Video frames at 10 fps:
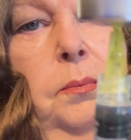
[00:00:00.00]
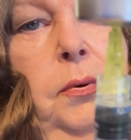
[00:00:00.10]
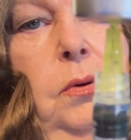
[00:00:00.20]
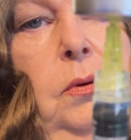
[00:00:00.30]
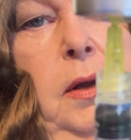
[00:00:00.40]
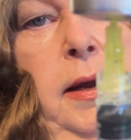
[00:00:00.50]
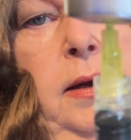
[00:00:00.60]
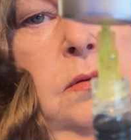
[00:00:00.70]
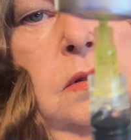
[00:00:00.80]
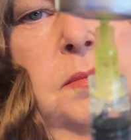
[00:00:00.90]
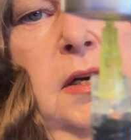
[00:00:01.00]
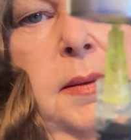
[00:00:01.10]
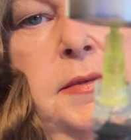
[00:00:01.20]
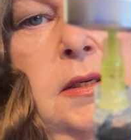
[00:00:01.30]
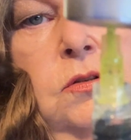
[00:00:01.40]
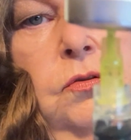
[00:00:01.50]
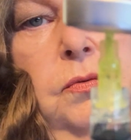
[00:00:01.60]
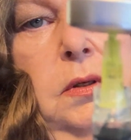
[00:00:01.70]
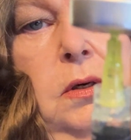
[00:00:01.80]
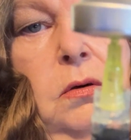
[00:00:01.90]
pull out. Sometimes these are
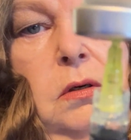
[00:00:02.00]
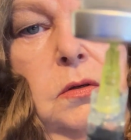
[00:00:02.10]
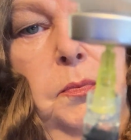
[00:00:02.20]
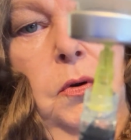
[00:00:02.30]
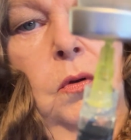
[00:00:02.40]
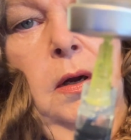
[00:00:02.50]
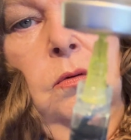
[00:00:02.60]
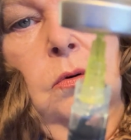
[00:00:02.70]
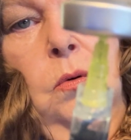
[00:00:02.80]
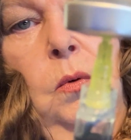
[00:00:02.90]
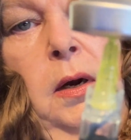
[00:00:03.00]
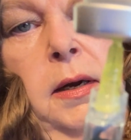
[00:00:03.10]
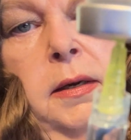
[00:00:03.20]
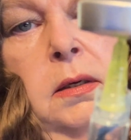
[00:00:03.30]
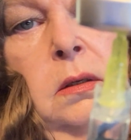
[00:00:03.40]
really hard to pull. I don't know why.